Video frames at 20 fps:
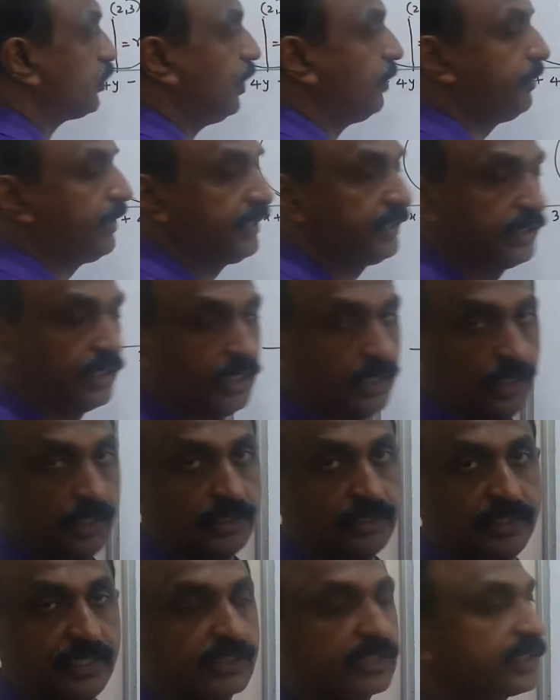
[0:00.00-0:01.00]
will be the
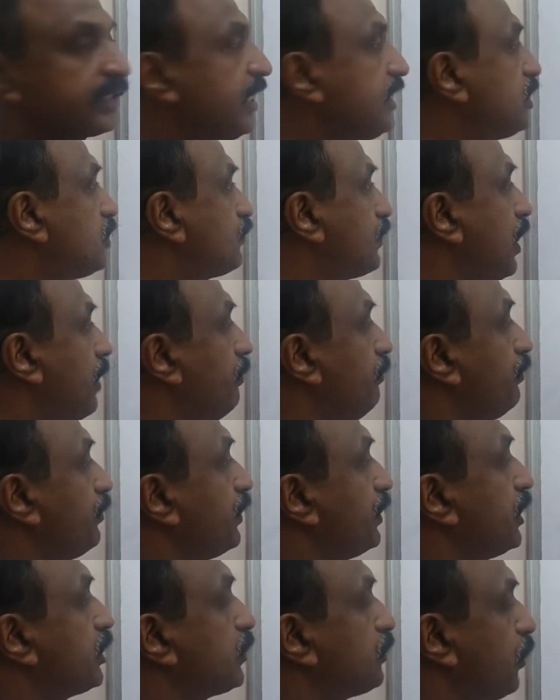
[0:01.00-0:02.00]
distance from
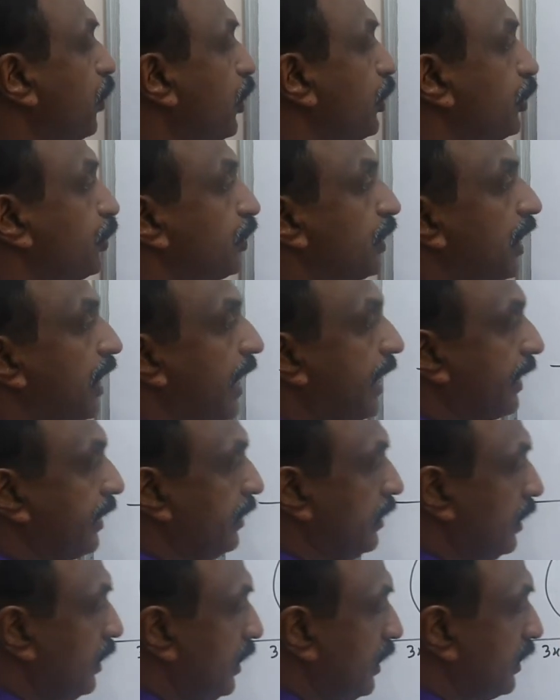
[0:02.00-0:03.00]
this point to the
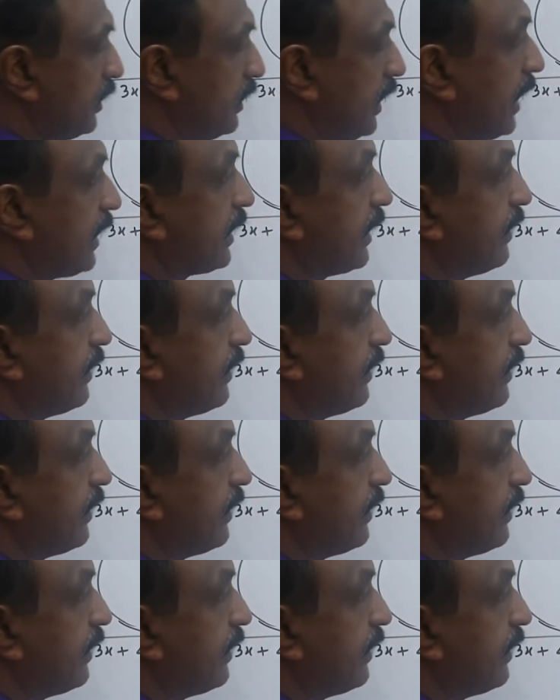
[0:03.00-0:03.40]
line. That